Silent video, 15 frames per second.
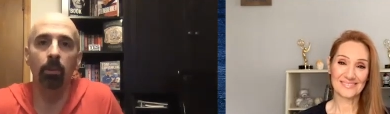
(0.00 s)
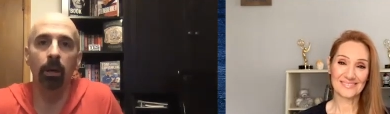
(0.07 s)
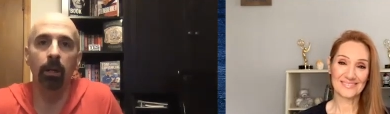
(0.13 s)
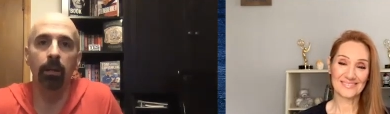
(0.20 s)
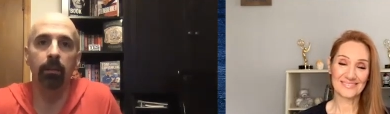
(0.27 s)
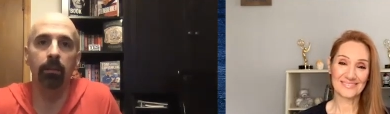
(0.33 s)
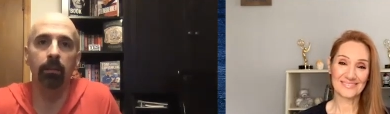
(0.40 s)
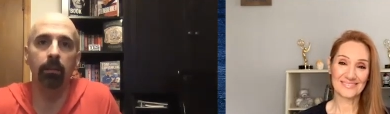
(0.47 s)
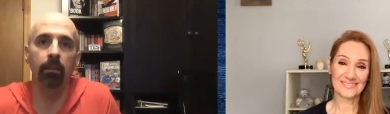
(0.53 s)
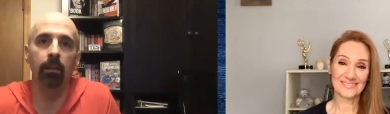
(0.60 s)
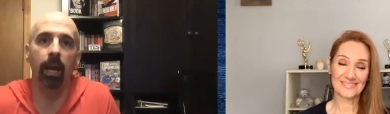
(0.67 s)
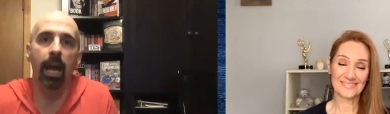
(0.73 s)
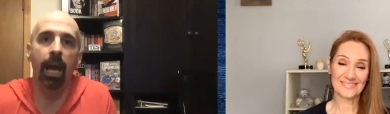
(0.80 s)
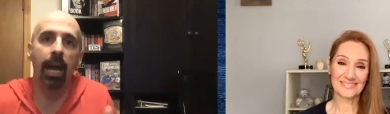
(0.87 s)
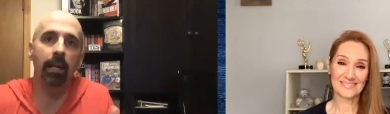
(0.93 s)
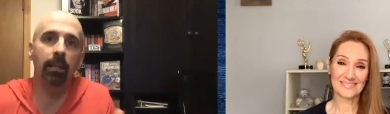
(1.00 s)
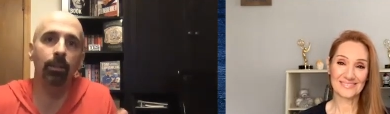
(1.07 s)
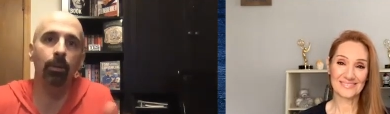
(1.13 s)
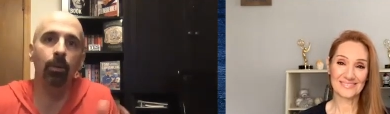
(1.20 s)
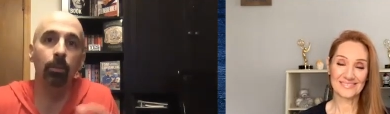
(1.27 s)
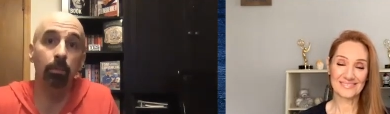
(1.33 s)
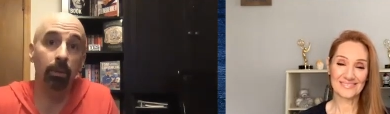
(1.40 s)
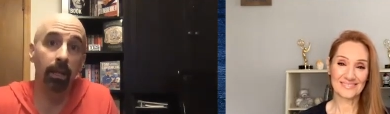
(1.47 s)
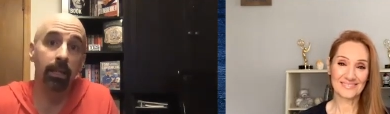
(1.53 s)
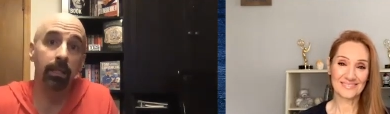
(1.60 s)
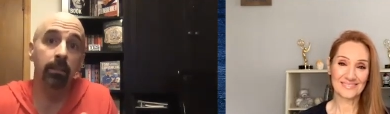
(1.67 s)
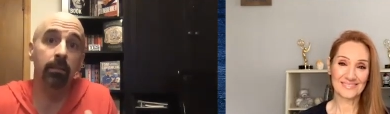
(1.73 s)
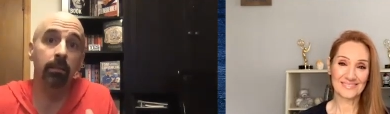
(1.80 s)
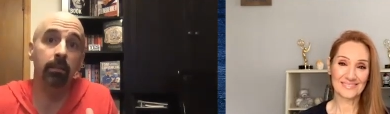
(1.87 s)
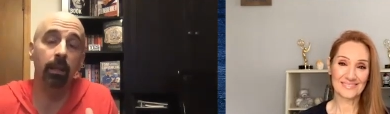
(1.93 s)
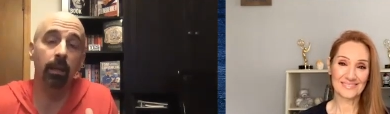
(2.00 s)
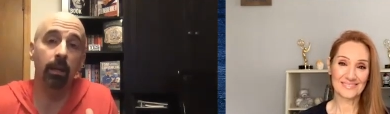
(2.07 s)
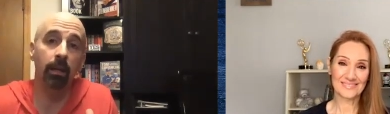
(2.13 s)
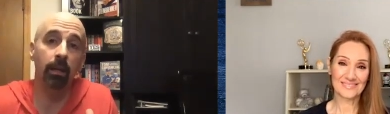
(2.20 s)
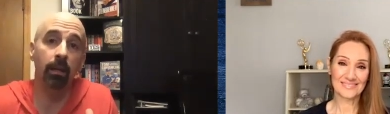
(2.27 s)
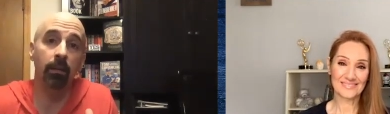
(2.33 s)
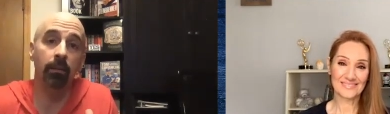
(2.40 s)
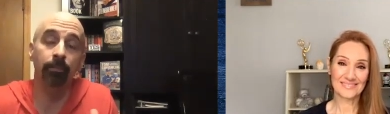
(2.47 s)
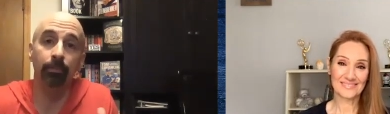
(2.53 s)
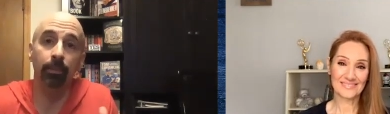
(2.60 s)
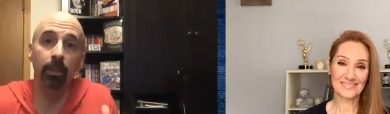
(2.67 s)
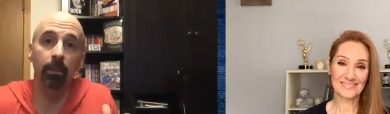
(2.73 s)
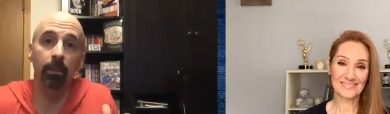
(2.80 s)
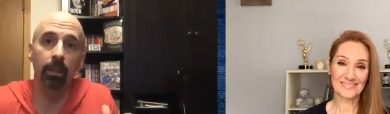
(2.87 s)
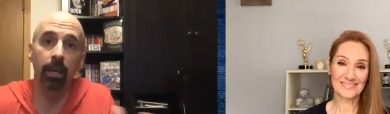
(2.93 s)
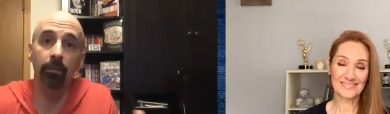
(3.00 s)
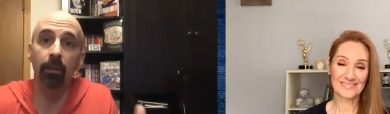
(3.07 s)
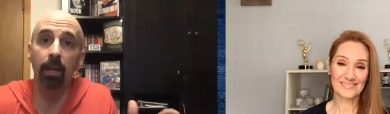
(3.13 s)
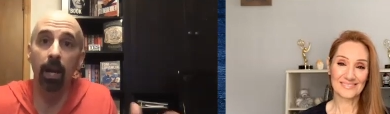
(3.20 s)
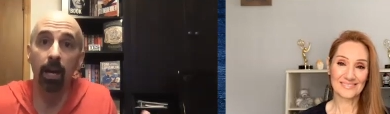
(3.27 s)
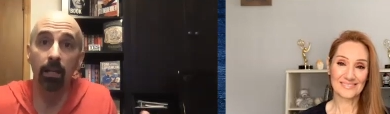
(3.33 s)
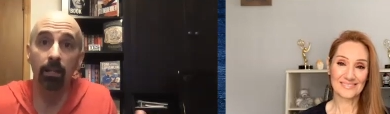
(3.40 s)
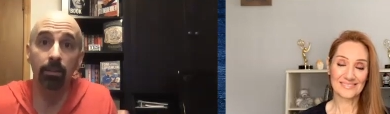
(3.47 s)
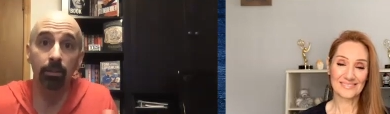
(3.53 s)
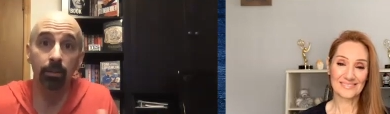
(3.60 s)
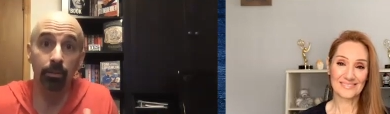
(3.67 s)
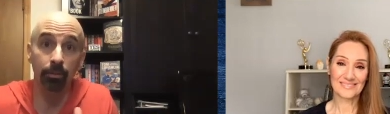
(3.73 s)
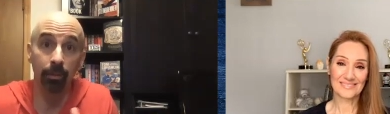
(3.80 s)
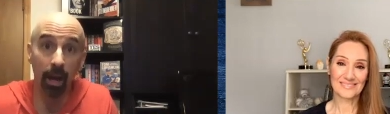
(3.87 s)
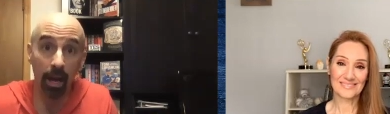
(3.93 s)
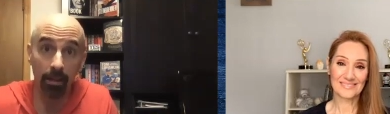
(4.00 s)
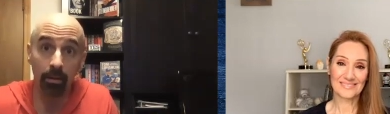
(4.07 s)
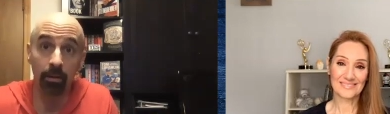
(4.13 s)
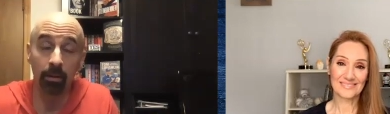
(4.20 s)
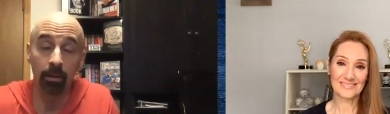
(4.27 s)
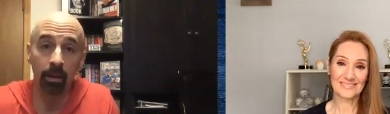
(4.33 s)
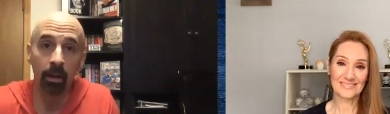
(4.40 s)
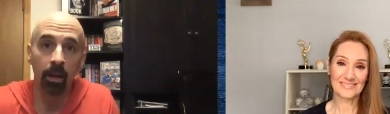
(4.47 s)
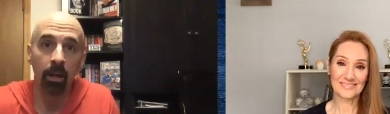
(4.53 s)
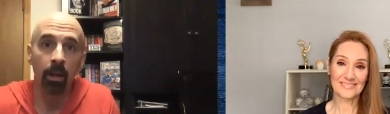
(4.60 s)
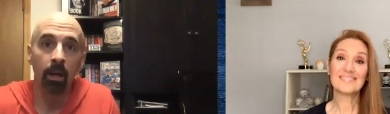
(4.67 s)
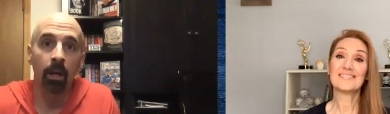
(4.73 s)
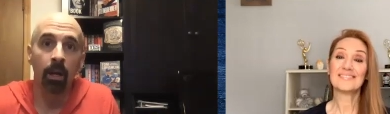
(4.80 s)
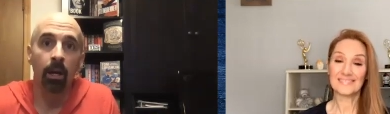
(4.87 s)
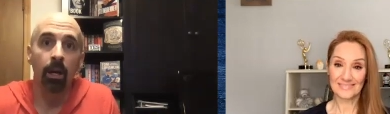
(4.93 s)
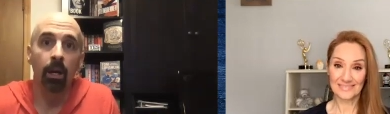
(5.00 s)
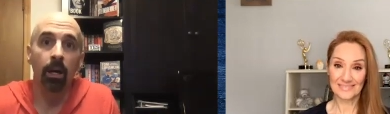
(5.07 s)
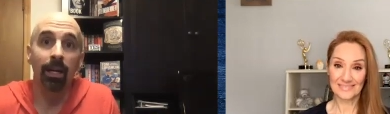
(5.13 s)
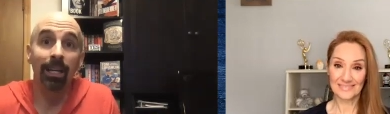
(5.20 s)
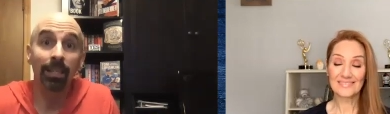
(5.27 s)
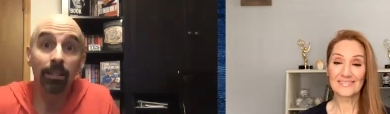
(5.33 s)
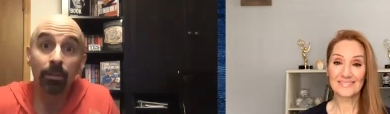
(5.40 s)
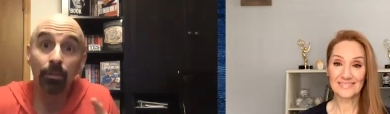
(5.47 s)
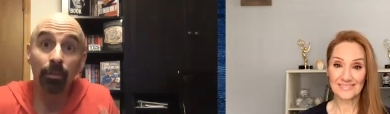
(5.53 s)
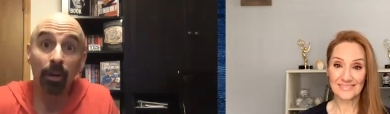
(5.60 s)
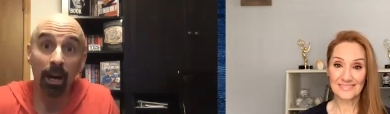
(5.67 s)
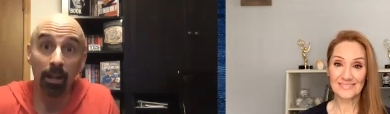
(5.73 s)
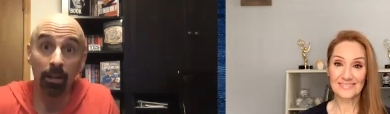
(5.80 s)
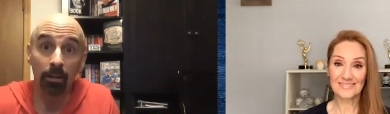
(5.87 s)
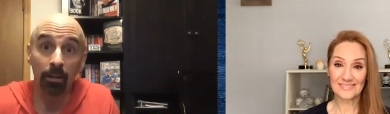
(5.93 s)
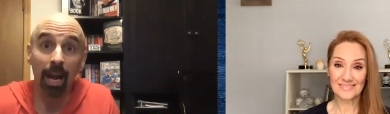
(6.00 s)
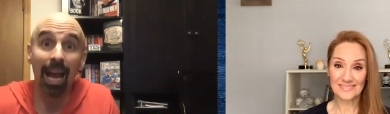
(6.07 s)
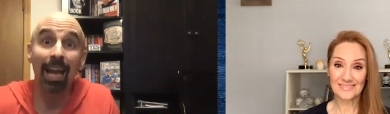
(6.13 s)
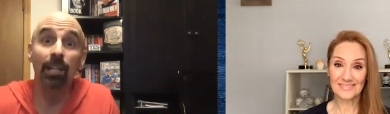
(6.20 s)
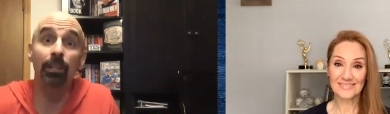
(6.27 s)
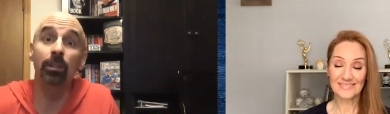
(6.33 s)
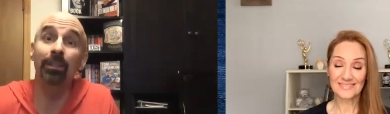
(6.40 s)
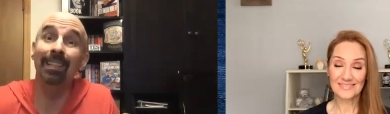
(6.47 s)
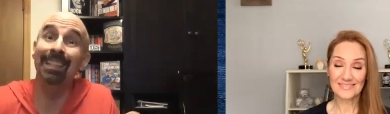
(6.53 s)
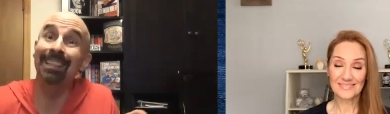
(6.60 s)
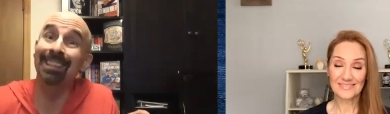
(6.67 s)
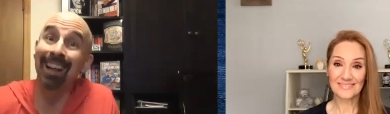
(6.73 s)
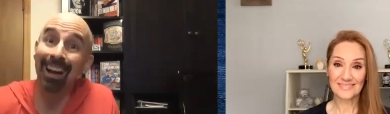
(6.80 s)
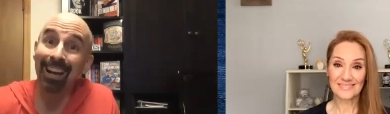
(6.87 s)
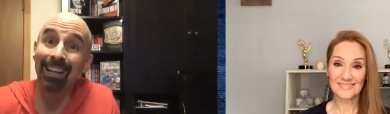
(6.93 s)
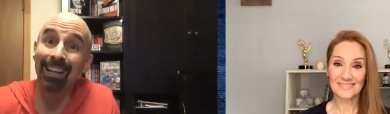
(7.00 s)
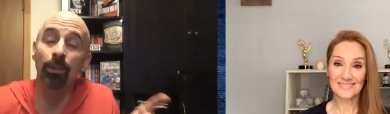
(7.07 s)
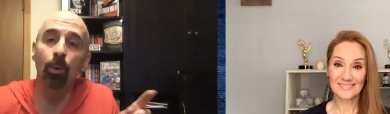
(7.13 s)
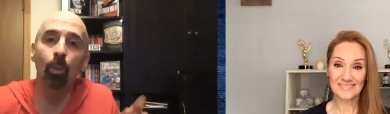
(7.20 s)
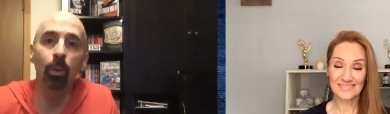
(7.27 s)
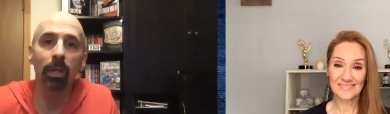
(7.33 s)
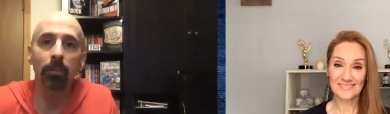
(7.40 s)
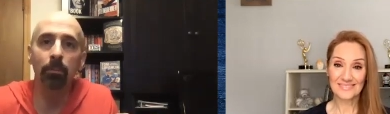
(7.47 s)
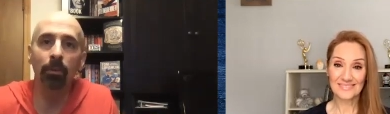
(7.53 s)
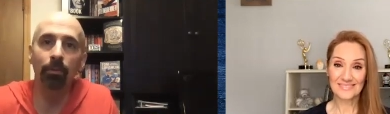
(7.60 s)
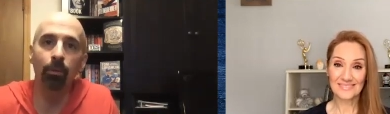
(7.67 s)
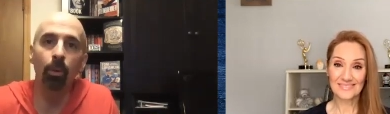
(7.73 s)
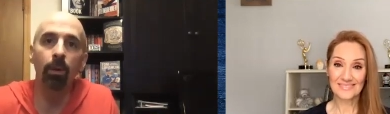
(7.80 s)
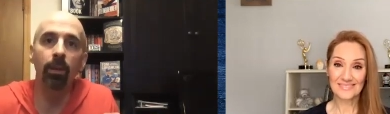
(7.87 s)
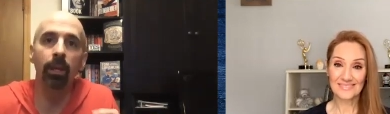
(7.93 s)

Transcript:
Speaker 1: but the actor who plays Kevin Costner's father, his father actually died the week before